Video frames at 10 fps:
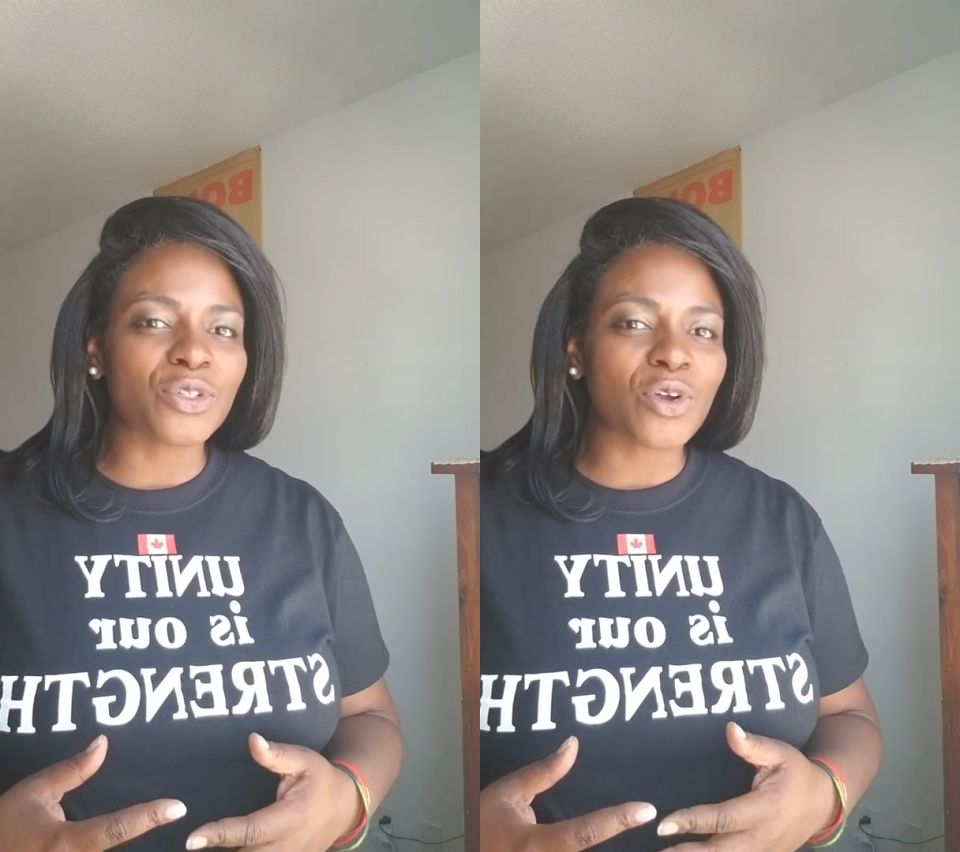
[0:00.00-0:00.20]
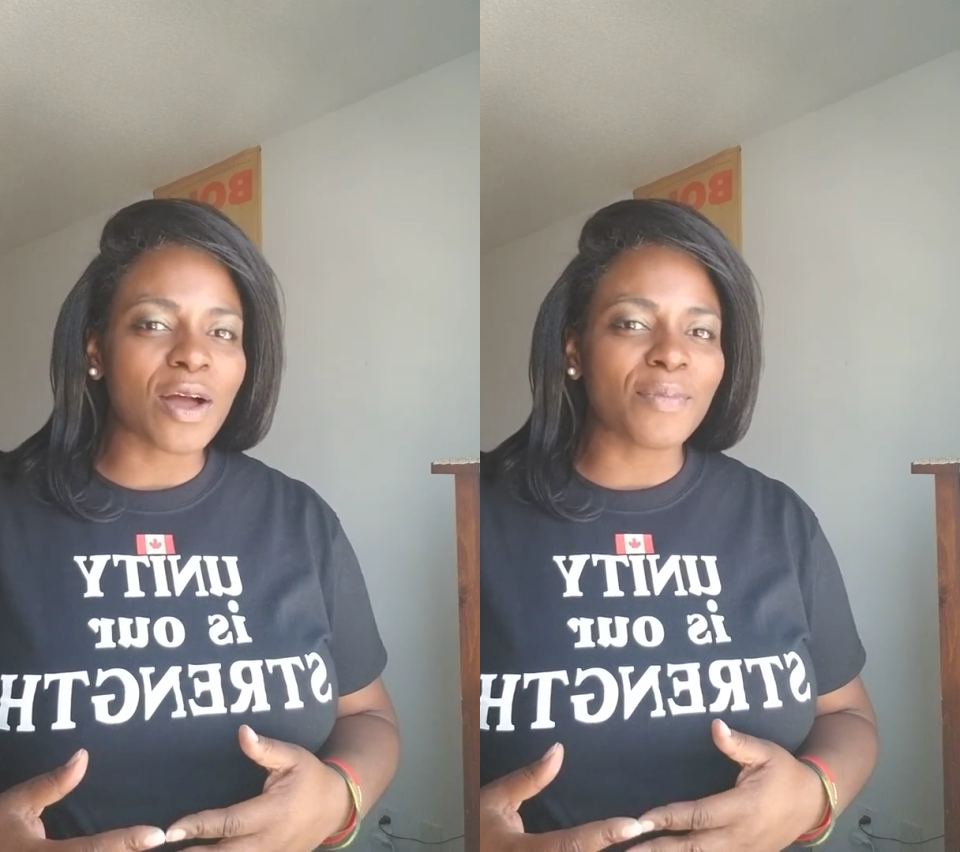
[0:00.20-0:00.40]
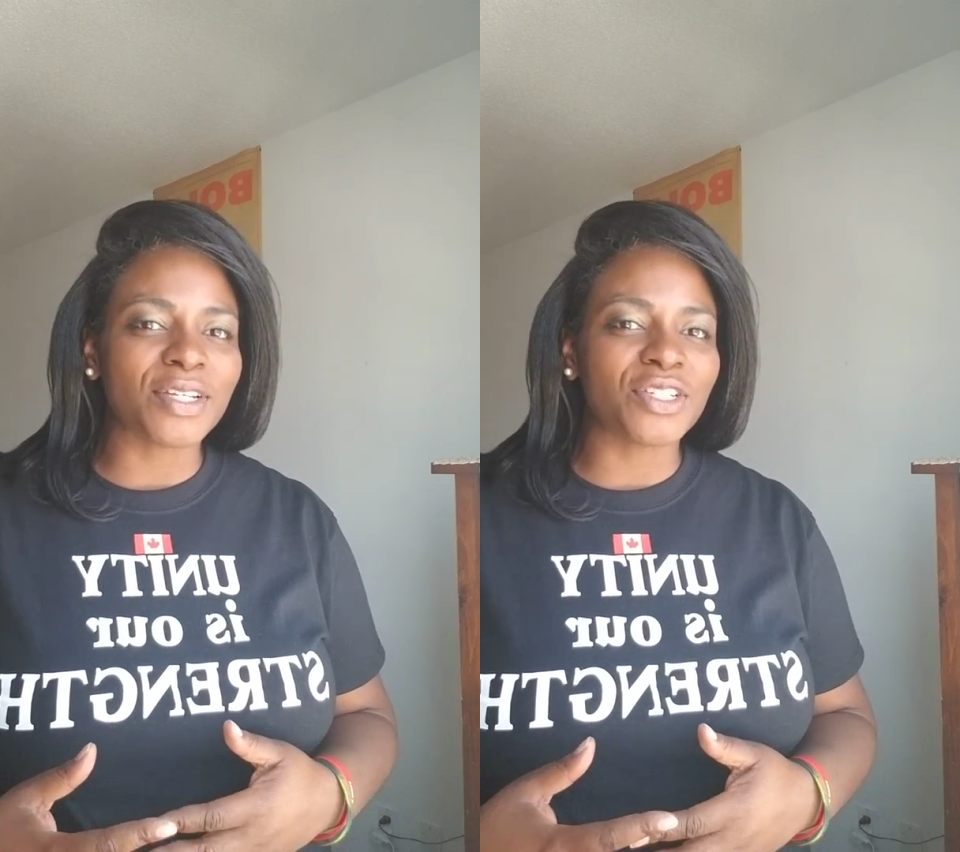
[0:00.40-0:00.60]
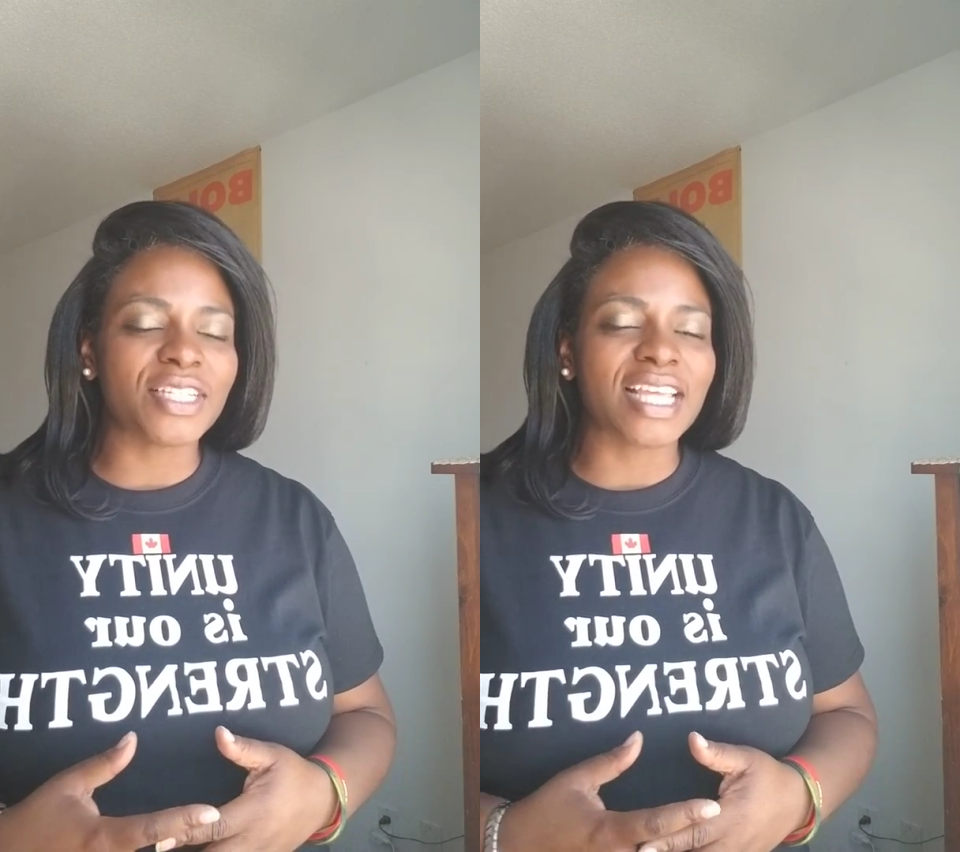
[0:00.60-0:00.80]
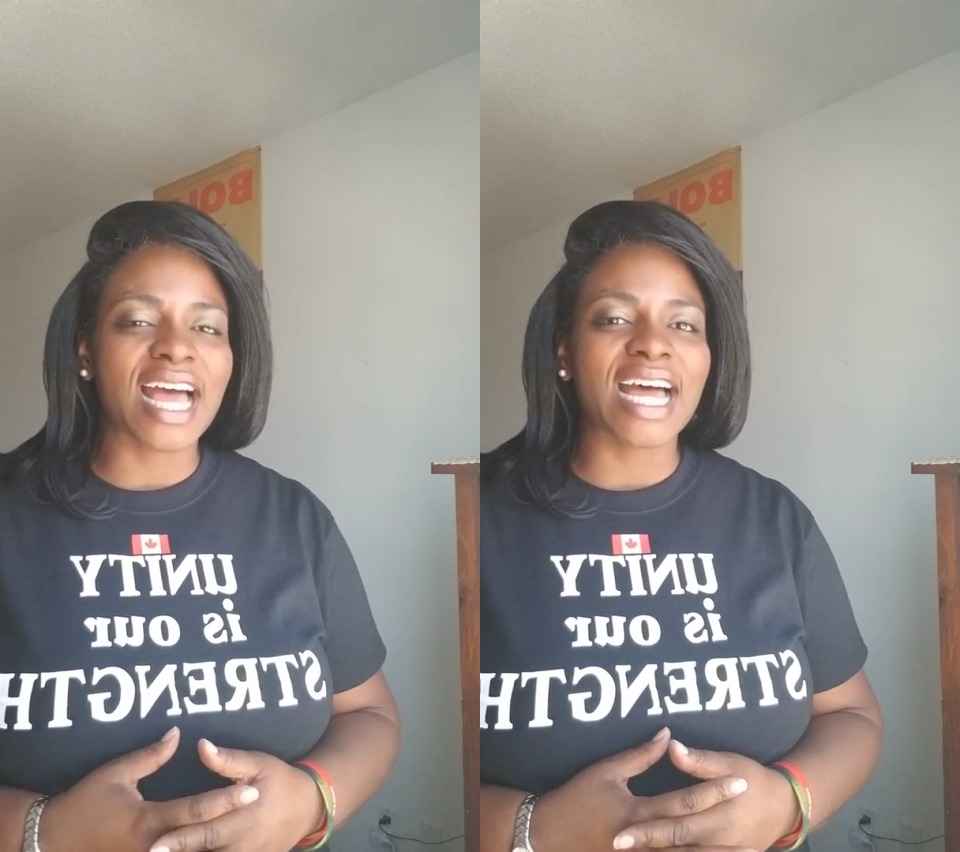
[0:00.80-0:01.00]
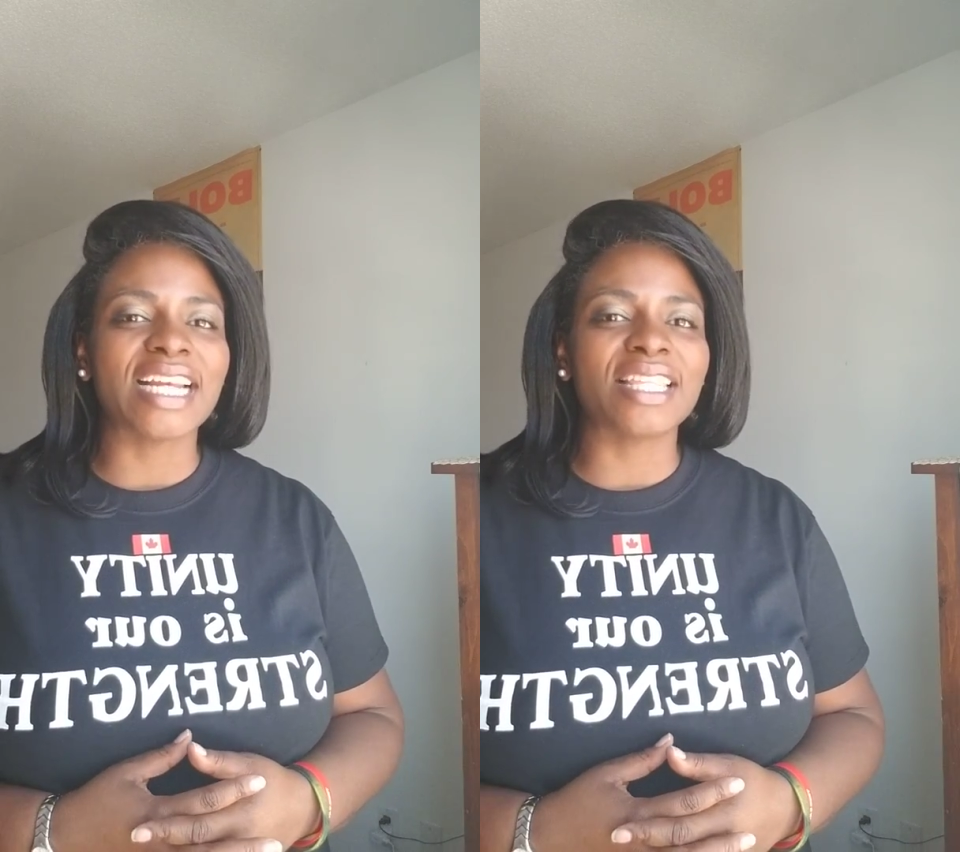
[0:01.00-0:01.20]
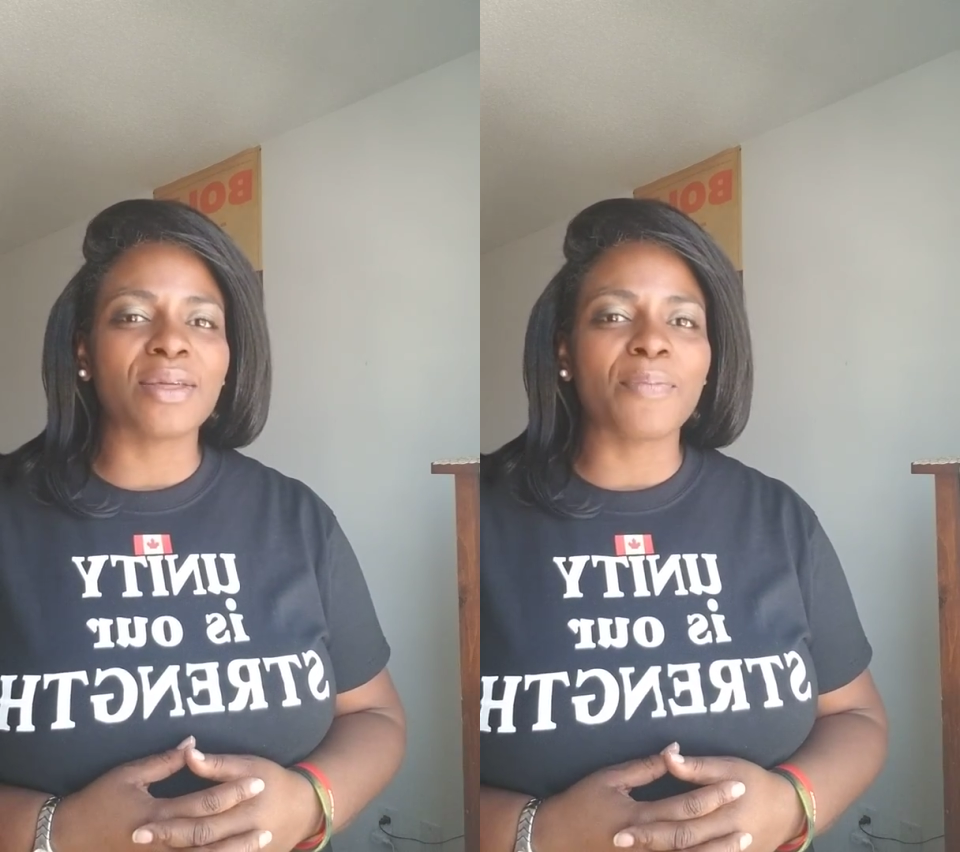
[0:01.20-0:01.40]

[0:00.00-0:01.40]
trauma she's had in the